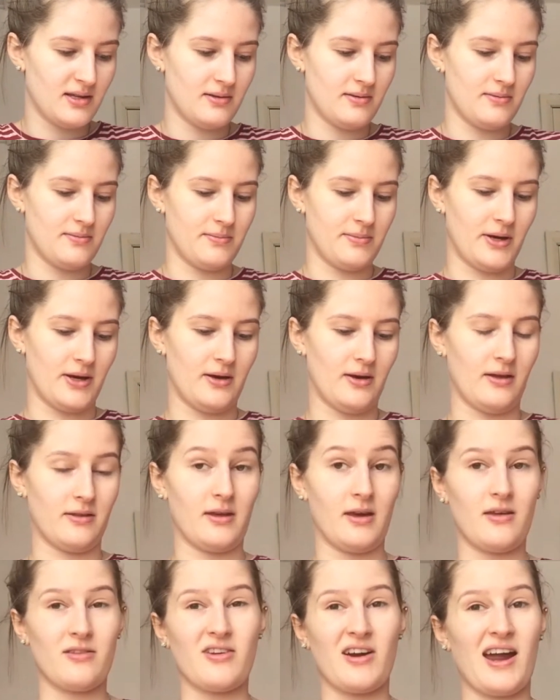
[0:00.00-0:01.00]
But on the
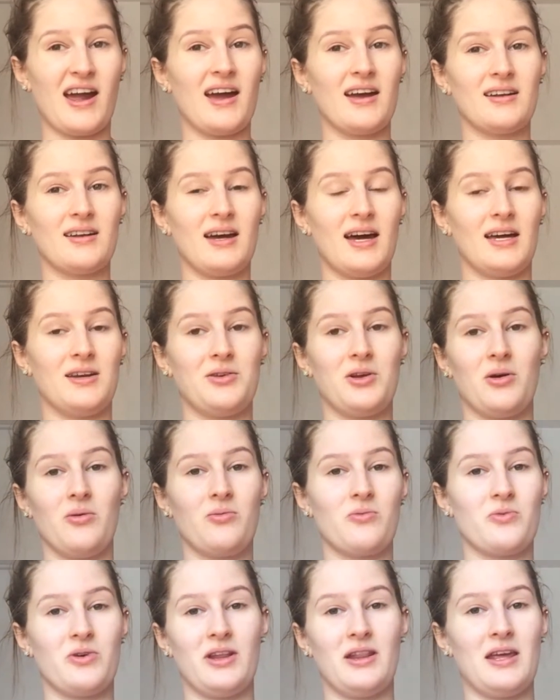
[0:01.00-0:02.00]
other hand, I don't
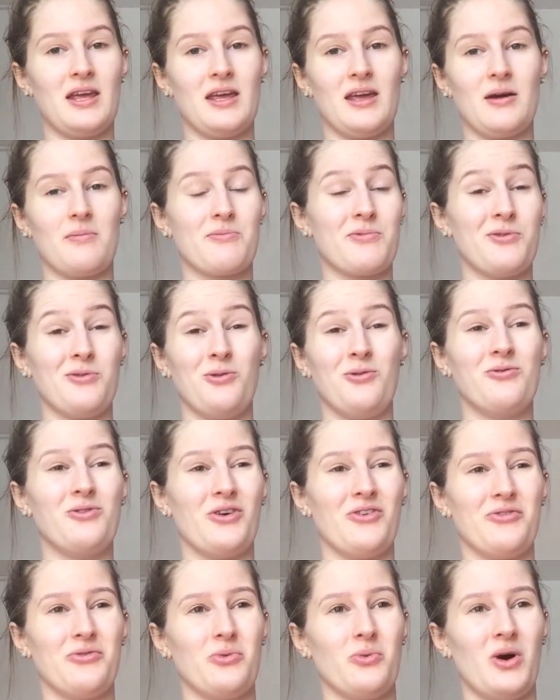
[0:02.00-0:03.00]
really approve
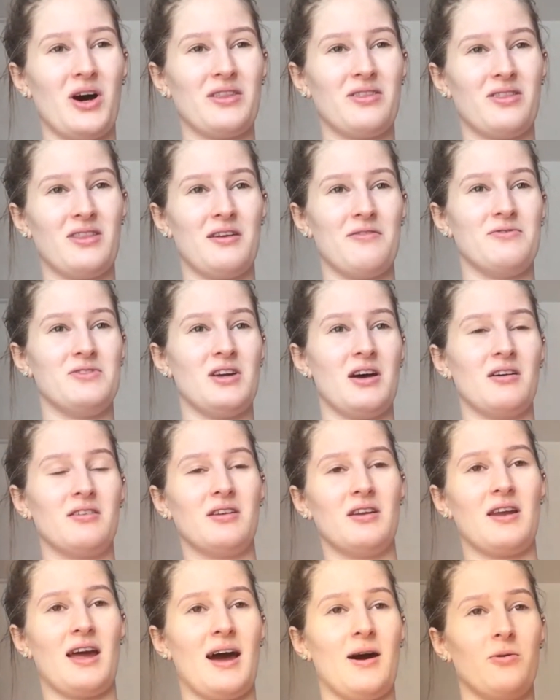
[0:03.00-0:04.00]
of what they've done and
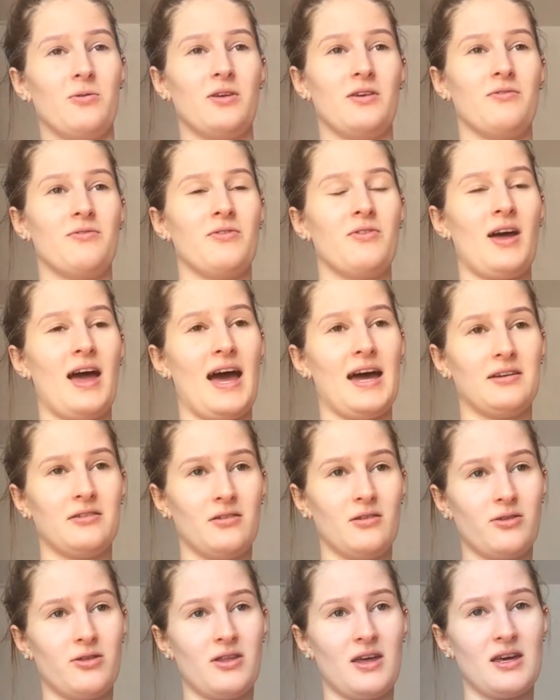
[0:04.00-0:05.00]
how they've
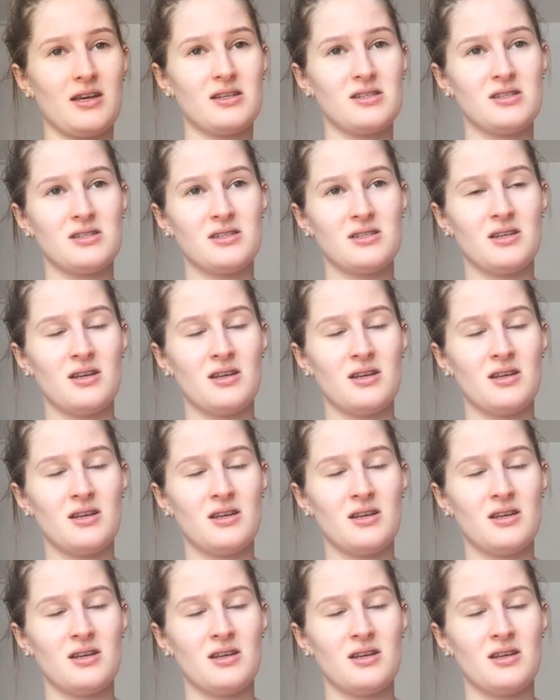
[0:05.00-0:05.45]
handled things.